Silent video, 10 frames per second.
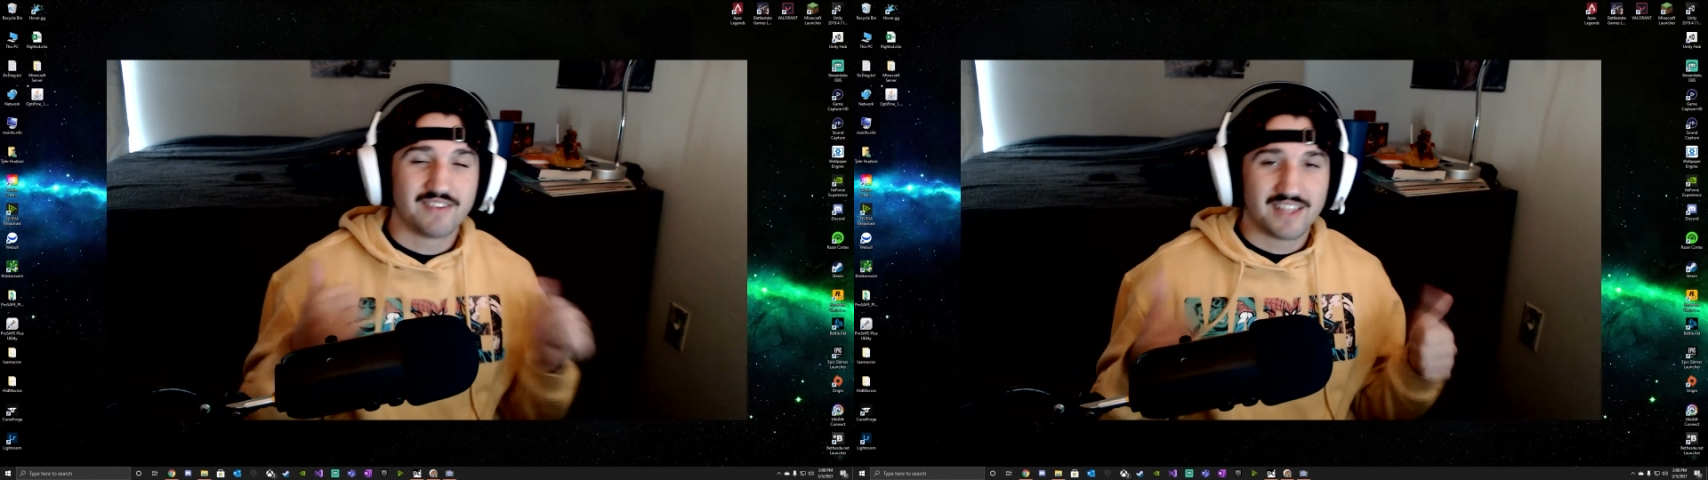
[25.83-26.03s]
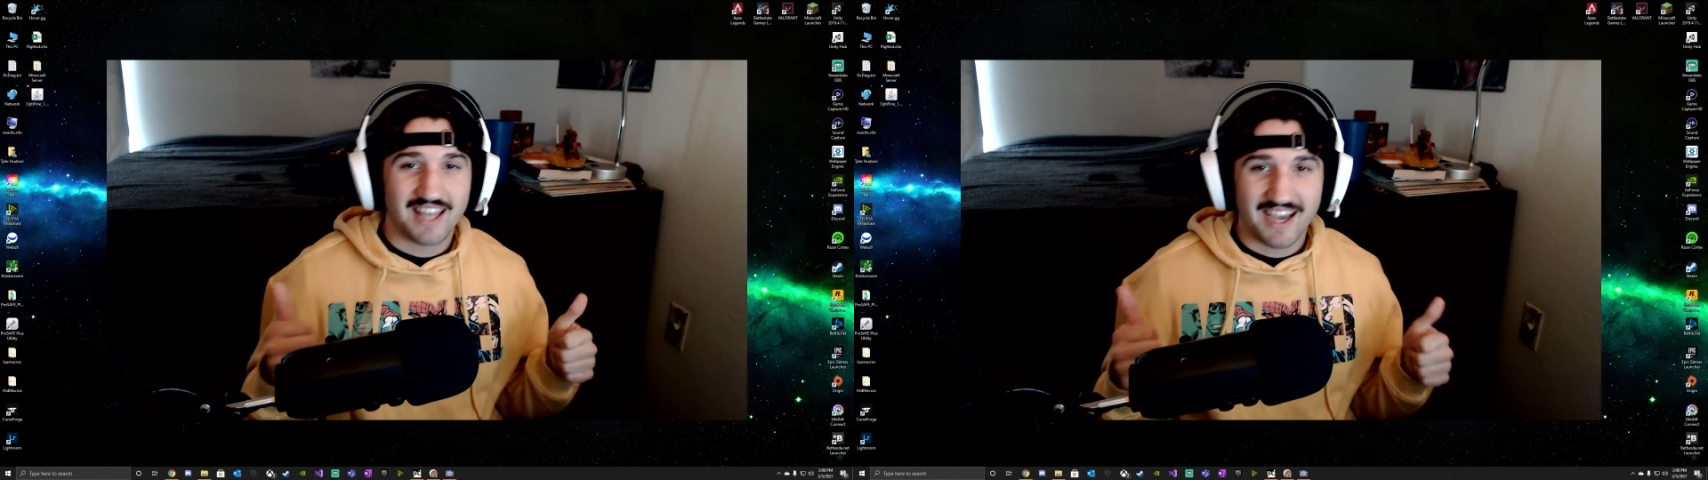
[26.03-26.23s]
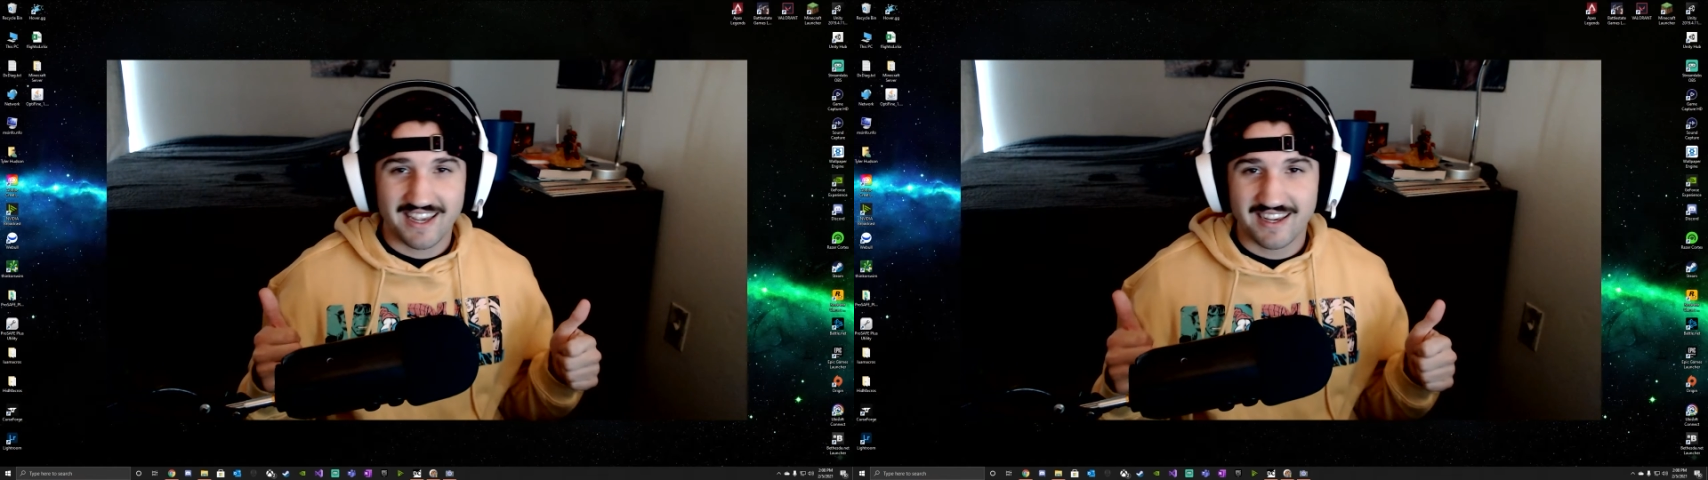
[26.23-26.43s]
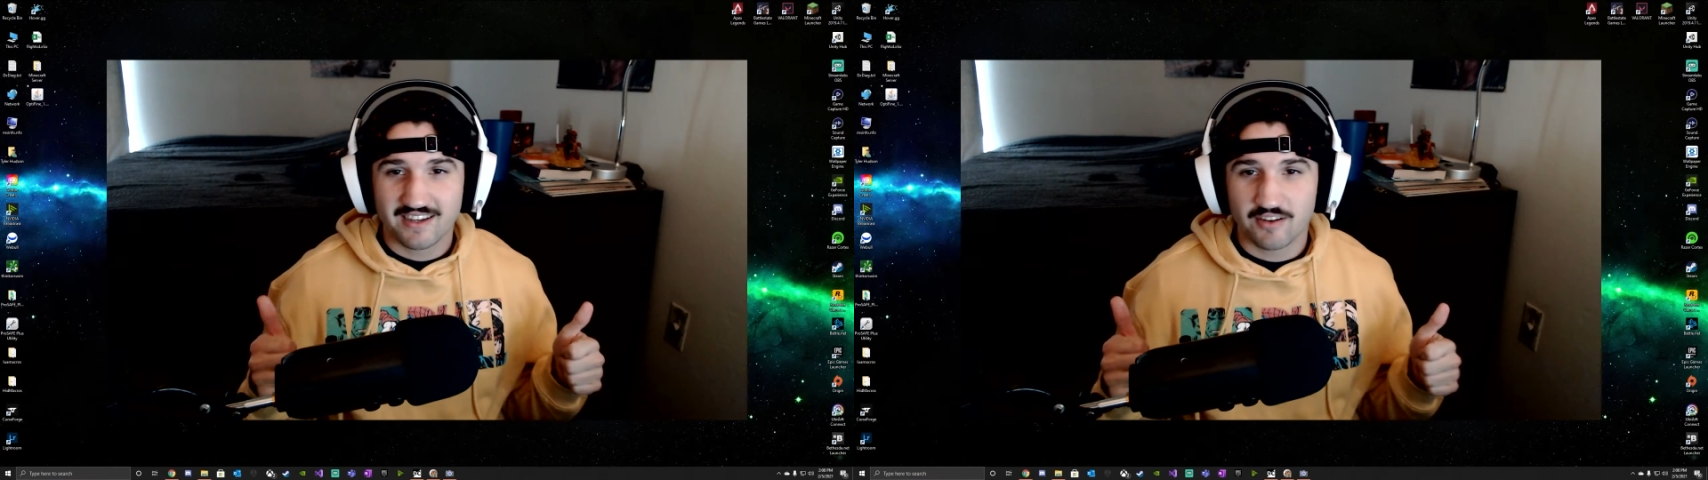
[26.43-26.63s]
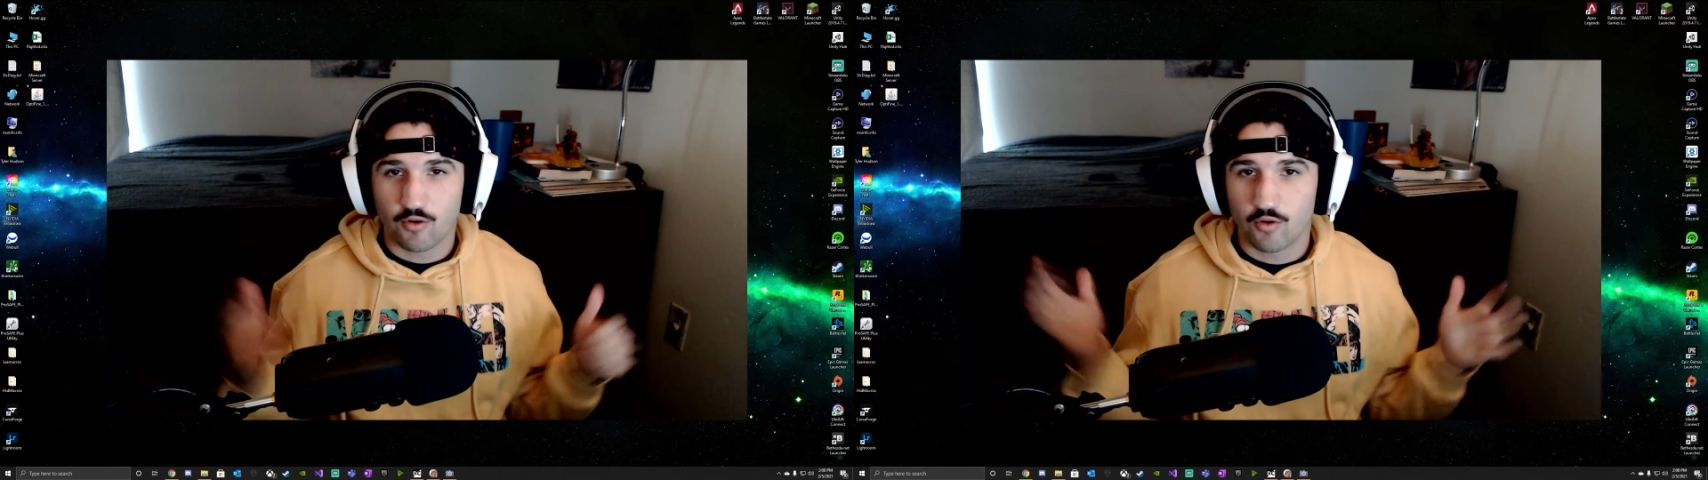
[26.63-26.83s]
a
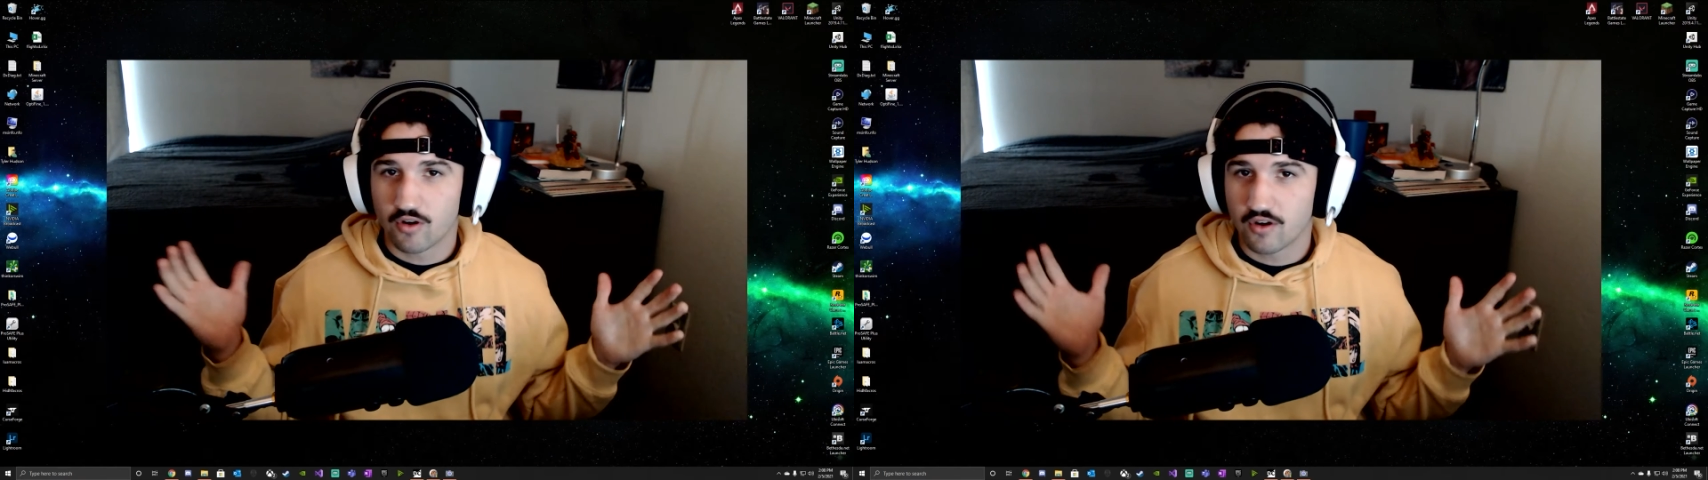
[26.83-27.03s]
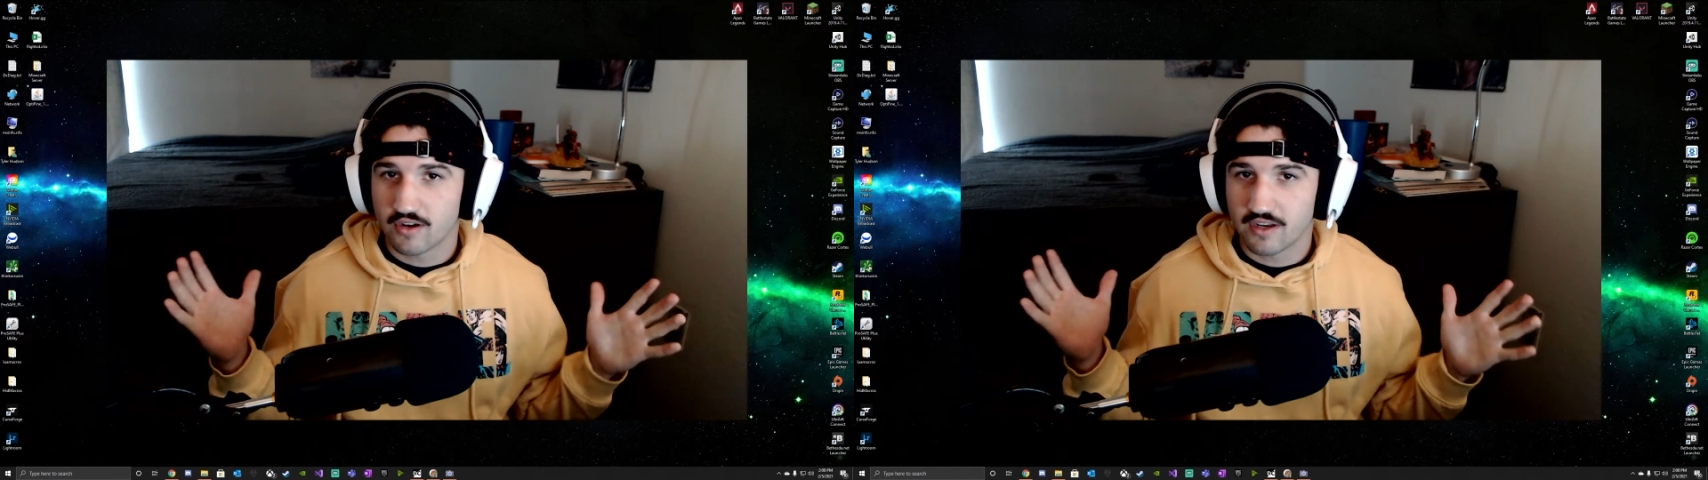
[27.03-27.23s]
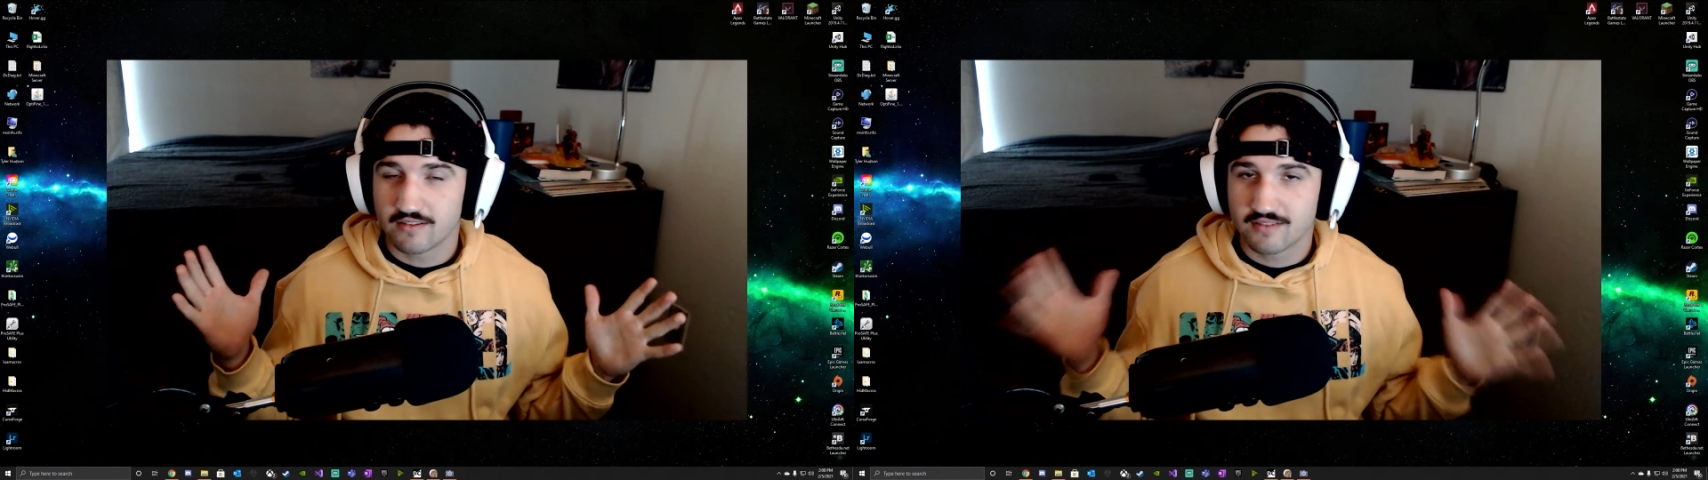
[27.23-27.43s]
like or